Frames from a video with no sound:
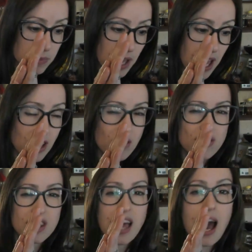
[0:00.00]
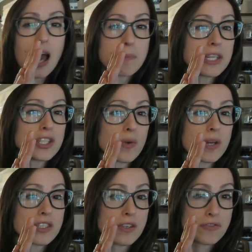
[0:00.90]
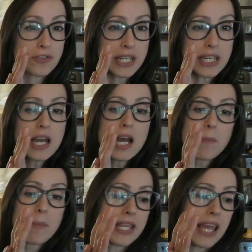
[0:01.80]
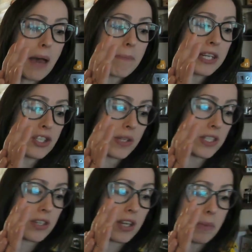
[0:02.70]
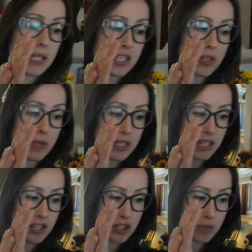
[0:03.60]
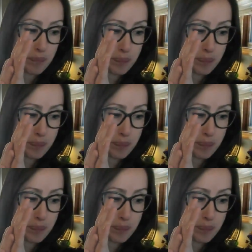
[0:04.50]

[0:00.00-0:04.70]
Okay, usually the IP joints are free, but the MP joints are coming into extension.